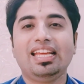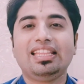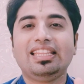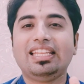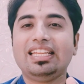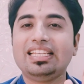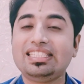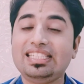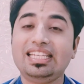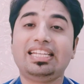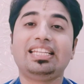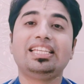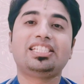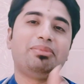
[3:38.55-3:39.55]
there is
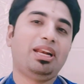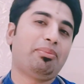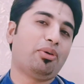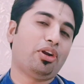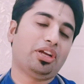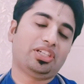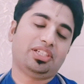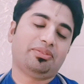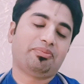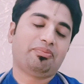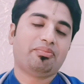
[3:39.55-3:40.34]
decreased milk production.